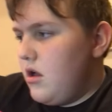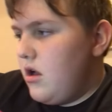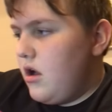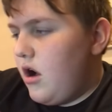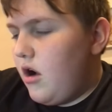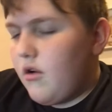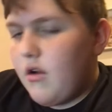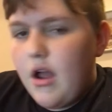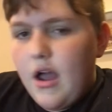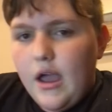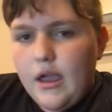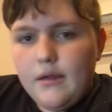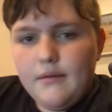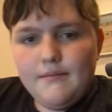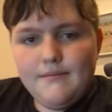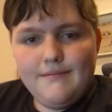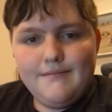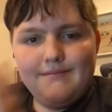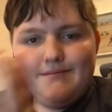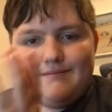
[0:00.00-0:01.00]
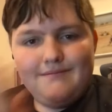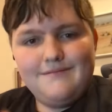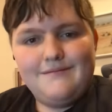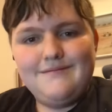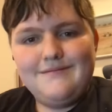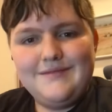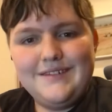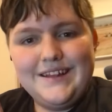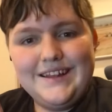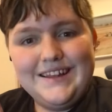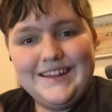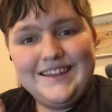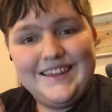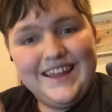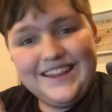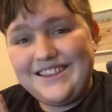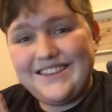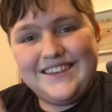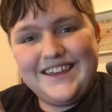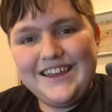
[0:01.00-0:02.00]
All right,
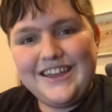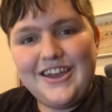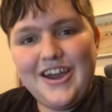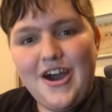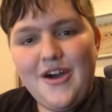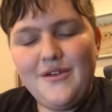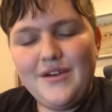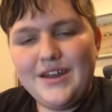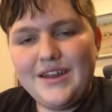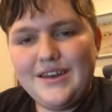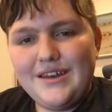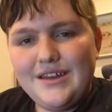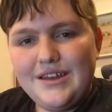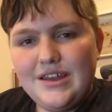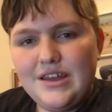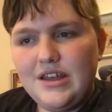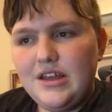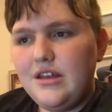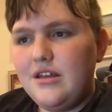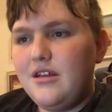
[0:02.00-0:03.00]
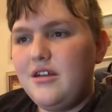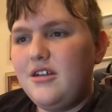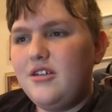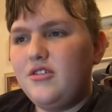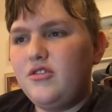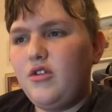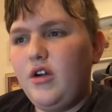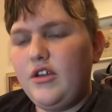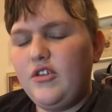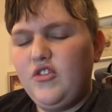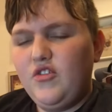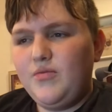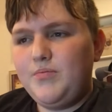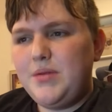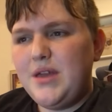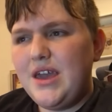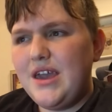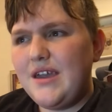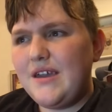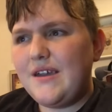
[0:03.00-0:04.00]
let's get going. So I
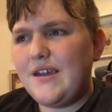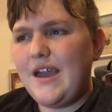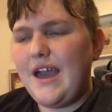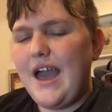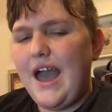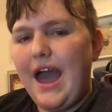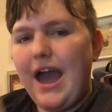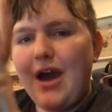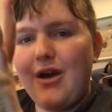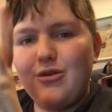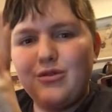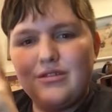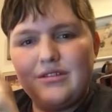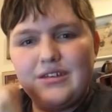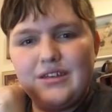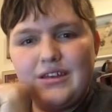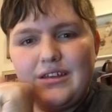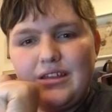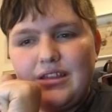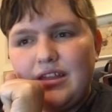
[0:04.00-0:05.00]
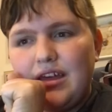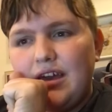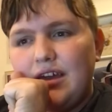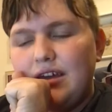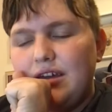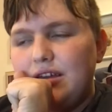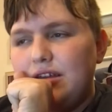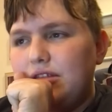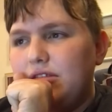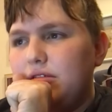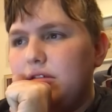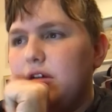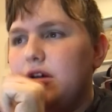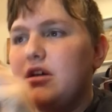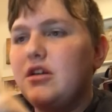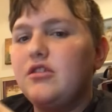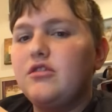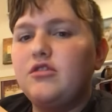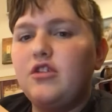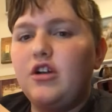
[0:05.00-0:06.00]
pick out a
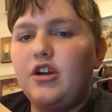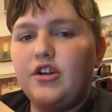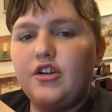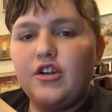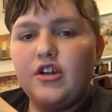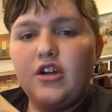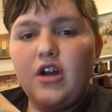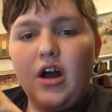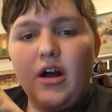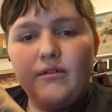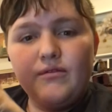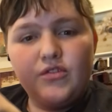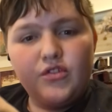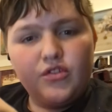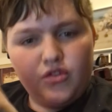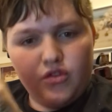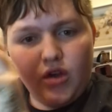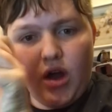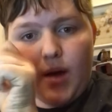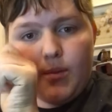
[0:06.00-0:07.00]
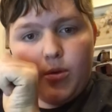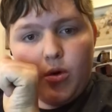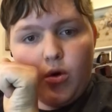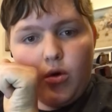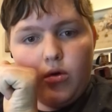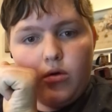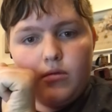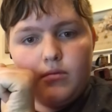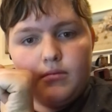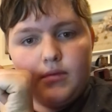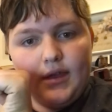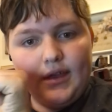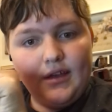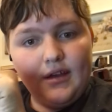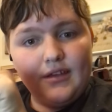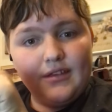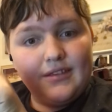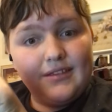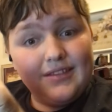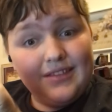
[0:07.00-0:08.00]
starter of Sobble
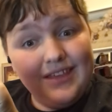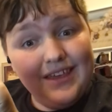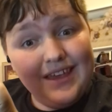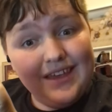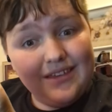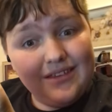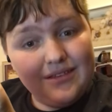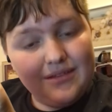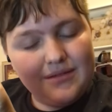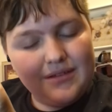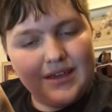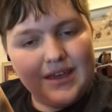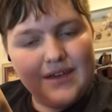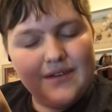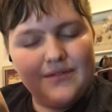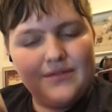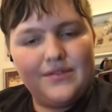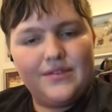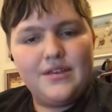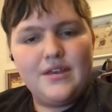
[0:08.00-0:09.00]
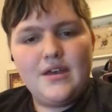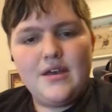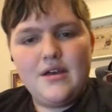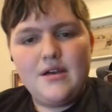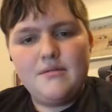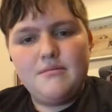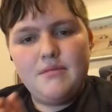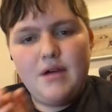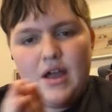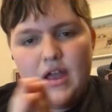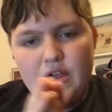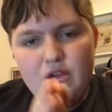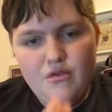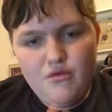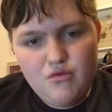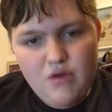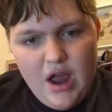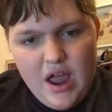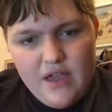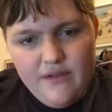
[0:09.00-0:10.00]
because this gives my
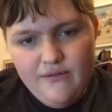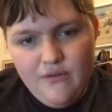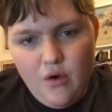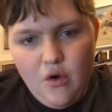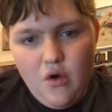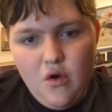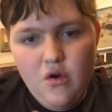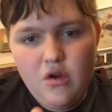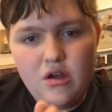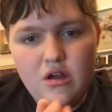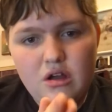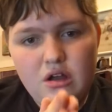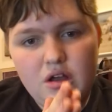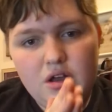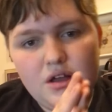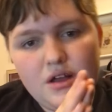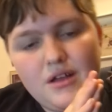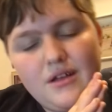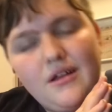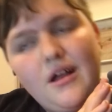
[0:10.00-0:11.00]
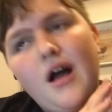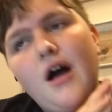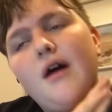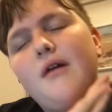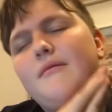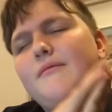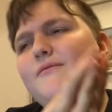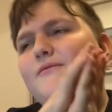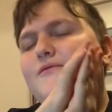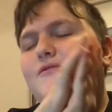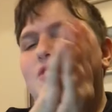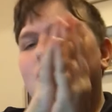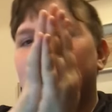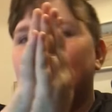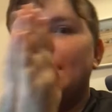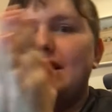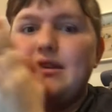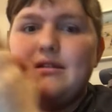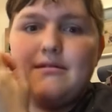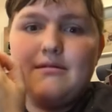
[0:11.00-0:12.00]
rival,
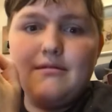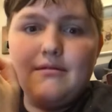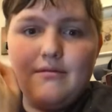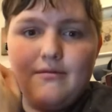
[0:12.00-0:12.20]
frickin'